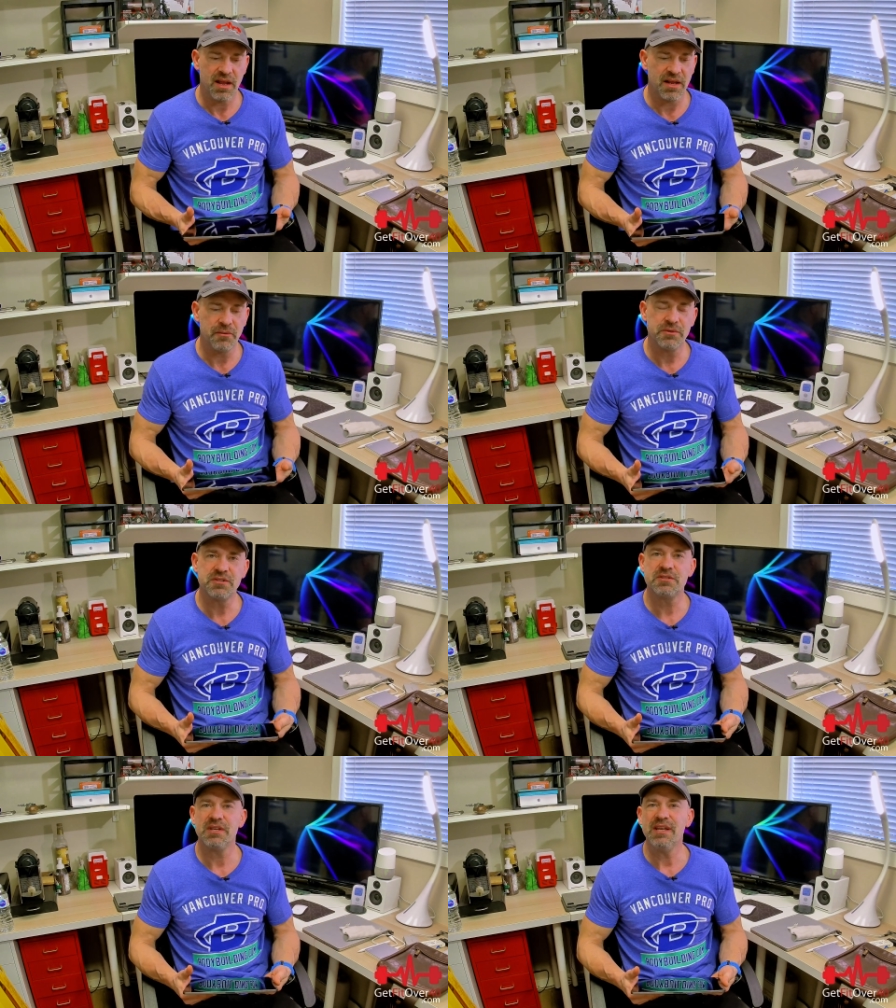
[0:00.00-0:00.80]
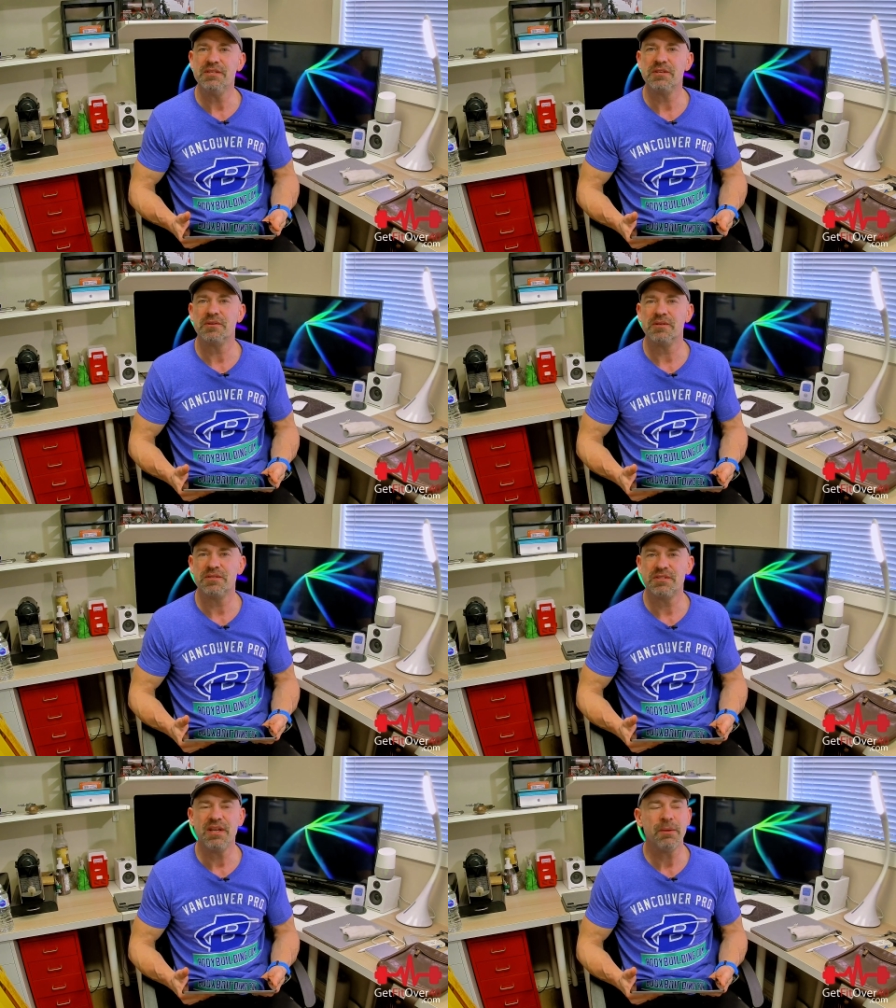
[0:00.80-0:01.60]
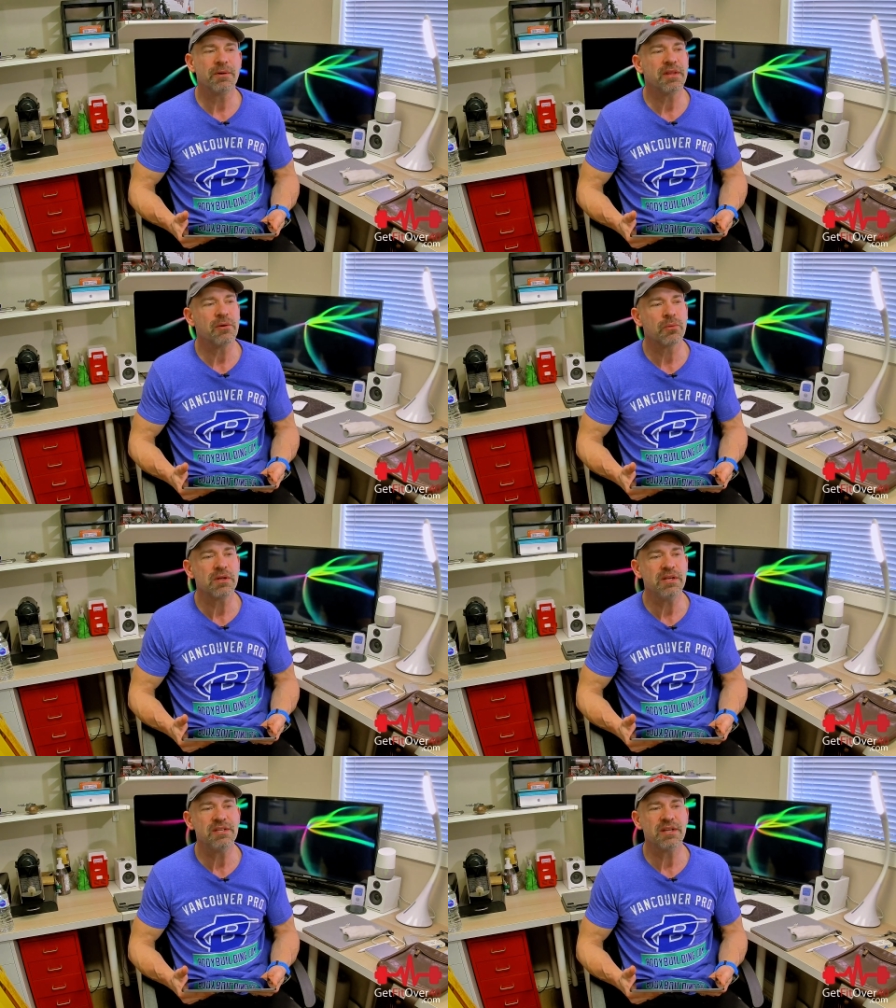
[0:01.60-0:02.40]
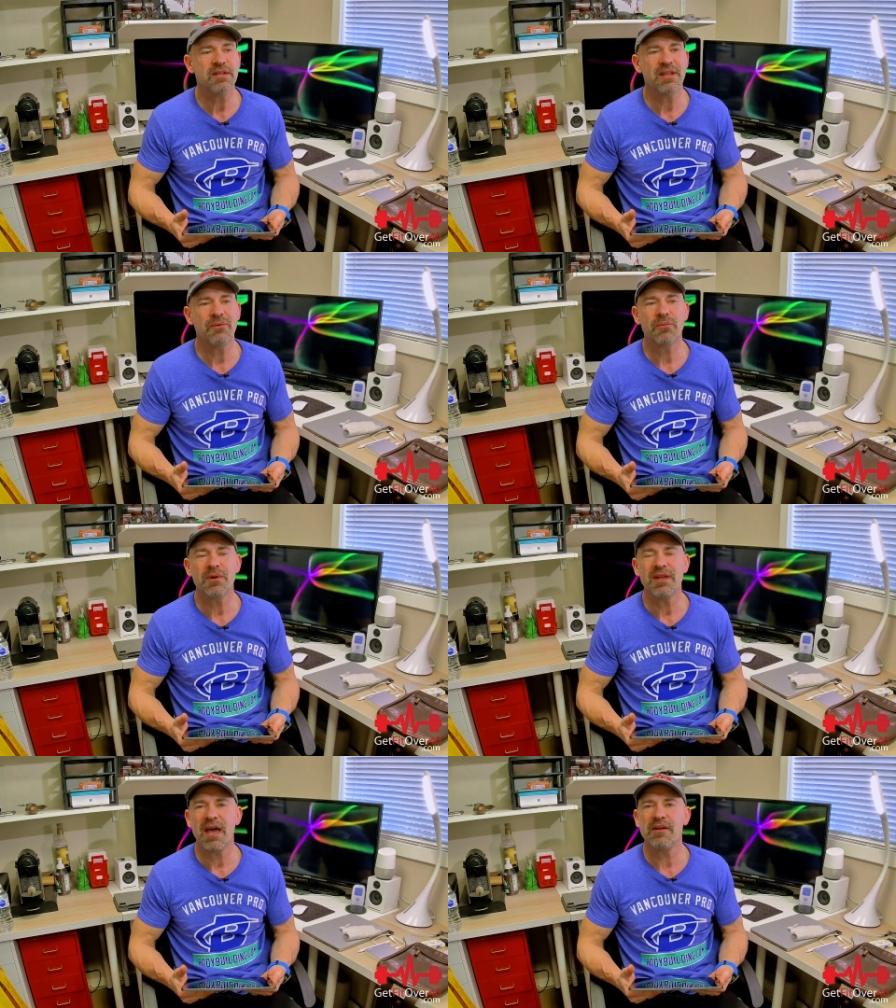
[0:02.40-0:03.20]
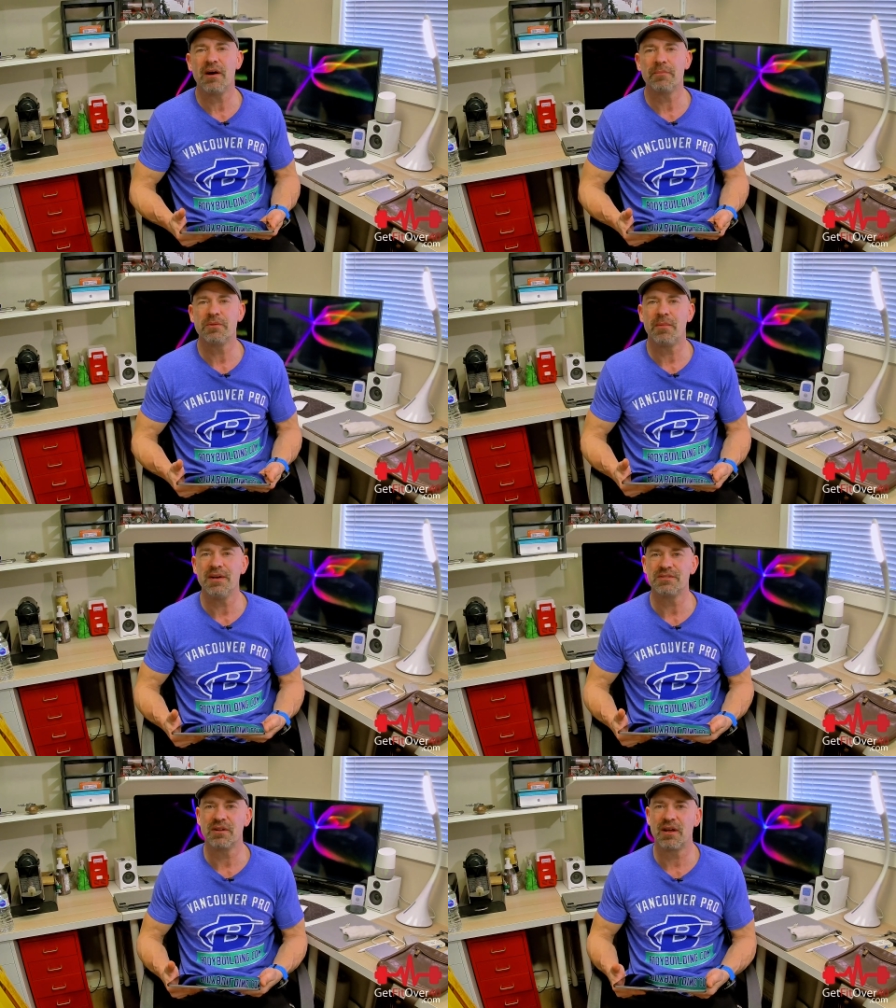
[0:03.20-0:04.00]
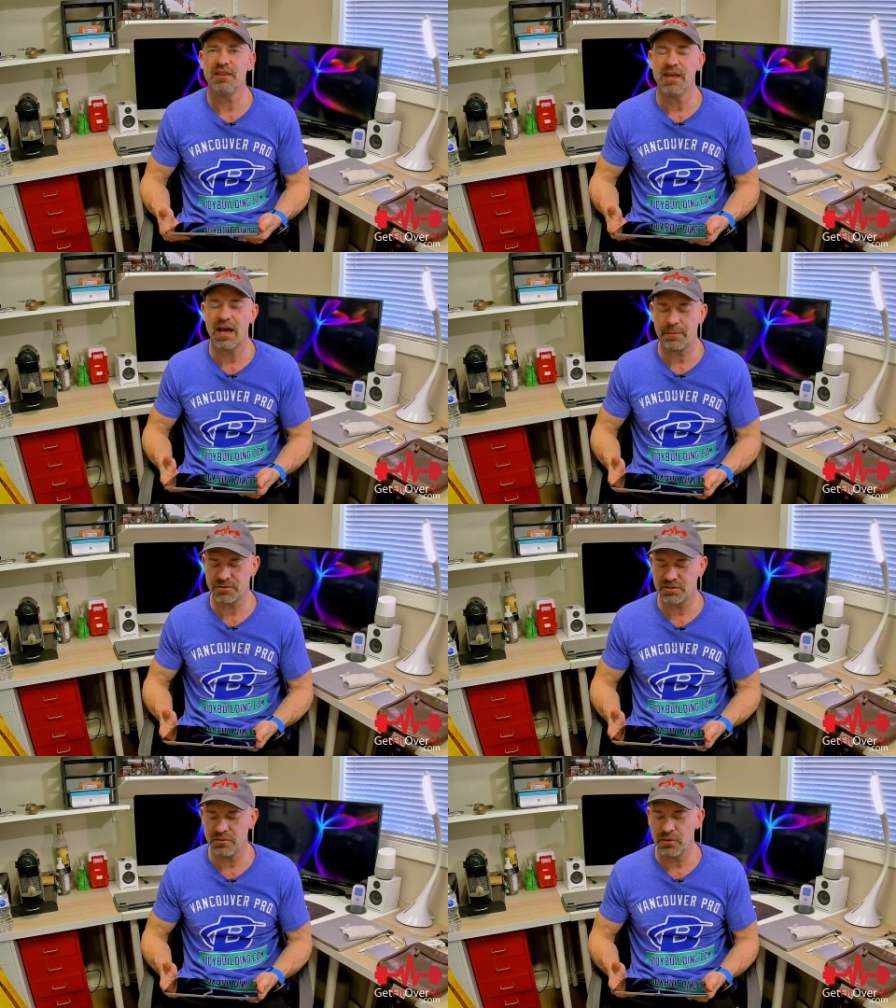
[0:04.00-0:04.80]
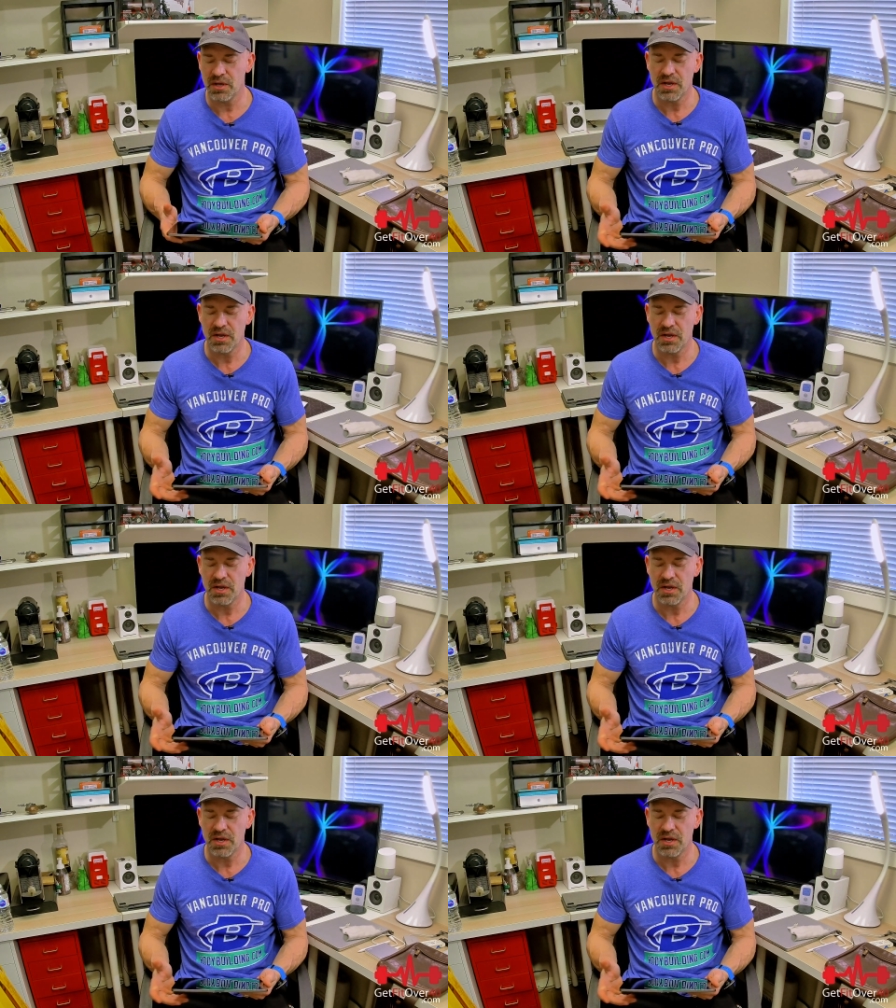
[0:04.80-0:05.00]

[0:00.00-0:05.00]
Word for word: and it was just easier to see, but they really didn't, they really hadn't optimized a lot of the apps to